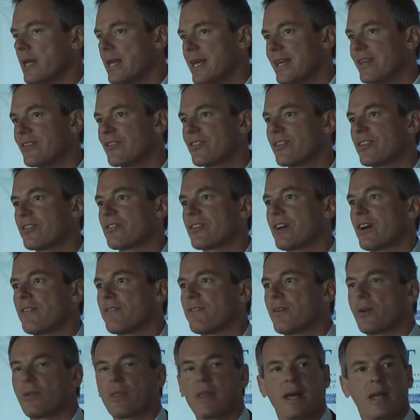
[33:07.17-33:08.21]
is the cell
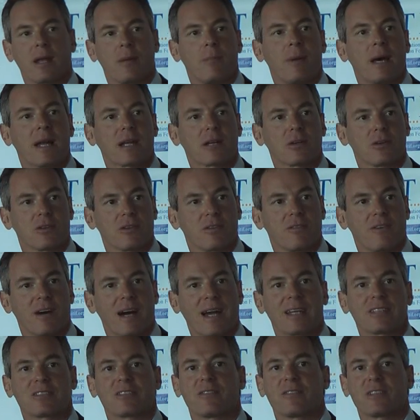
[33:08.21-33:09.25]
phone then a medical
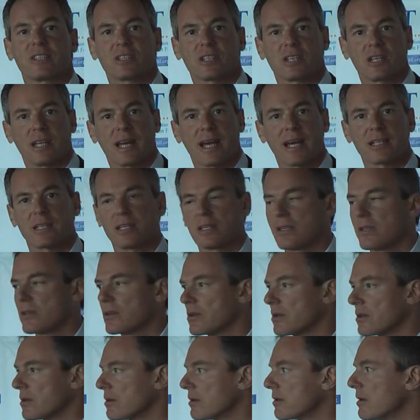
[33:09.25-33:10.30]
device if it's connected
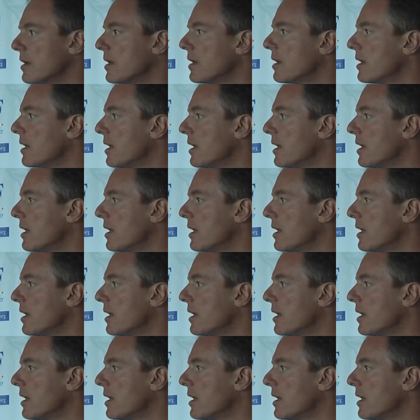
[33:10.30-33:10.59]
to